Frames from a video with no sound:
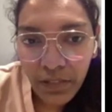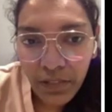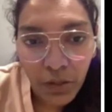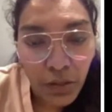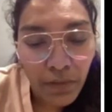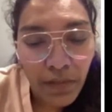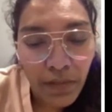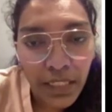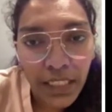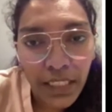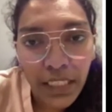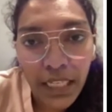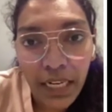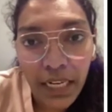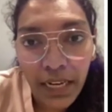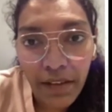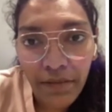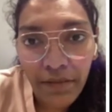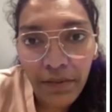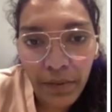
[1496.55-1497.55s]
universal,
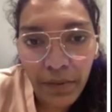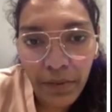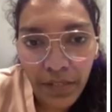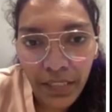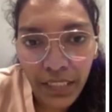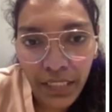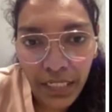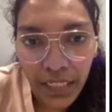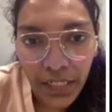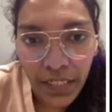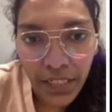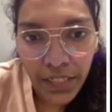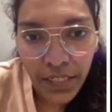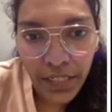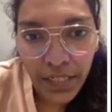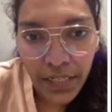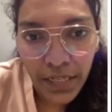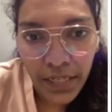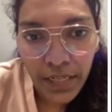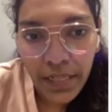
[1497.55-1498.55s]
and ever-present.
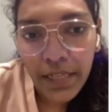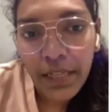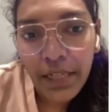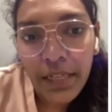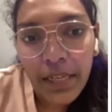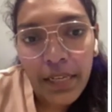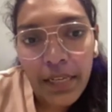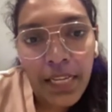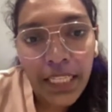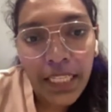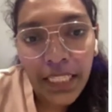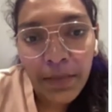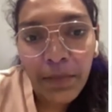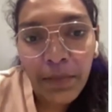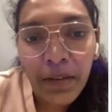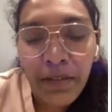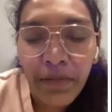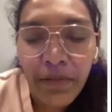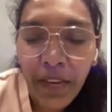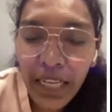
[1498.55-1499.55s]
It
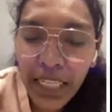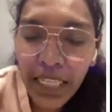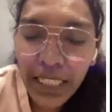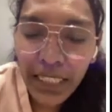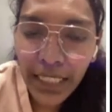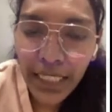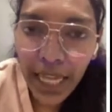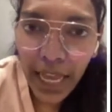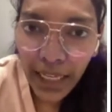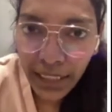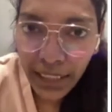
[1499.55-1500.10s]
simplifies